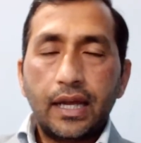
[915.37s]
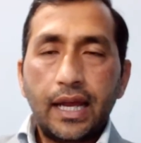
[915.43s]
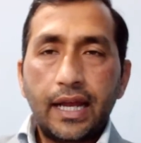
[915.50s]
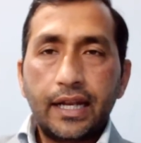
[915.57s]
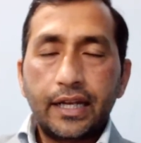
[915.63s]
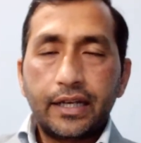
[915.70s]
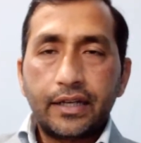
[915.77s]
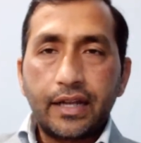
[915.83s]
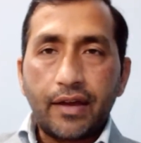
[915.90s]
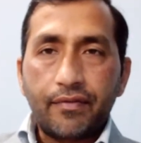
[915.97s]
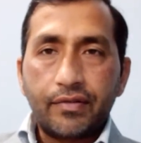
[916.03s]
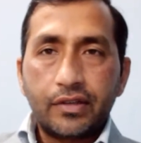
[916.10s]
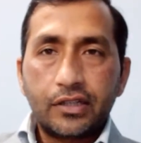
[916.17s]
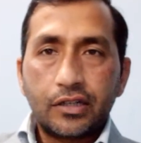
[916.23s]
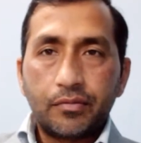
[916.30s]
and in
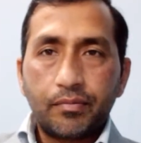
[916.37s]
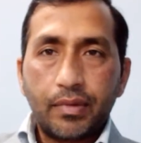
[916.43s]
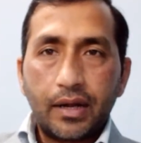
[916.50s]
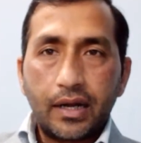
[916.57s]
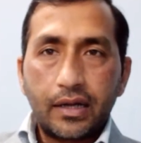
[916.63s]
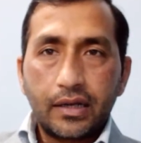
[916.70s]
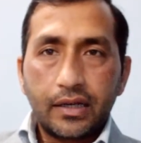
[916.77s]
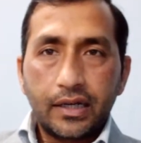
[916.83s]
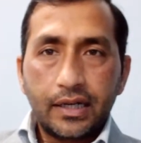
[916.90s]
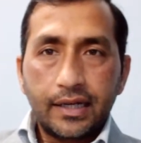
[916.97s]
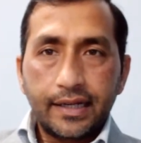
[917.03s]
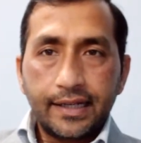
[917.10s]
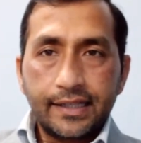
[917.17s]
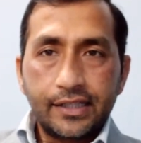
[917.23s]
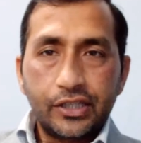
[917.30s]
definition part
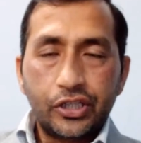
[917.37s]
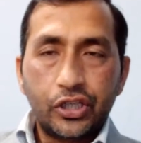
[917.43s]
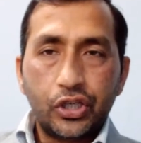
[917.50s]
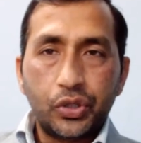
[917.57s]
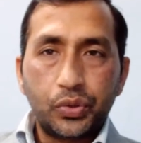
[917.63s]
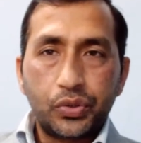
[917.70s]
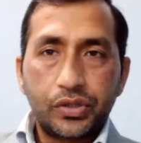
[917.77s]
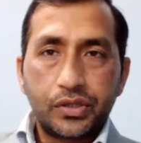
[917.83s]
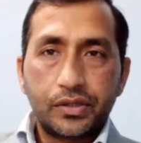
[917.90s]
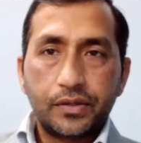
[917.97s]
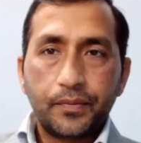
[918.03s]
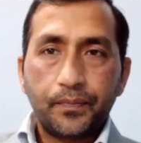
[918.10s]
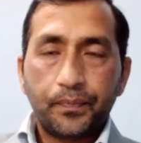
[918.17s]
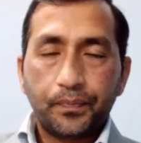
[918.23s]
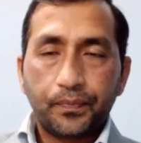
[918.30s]
it executes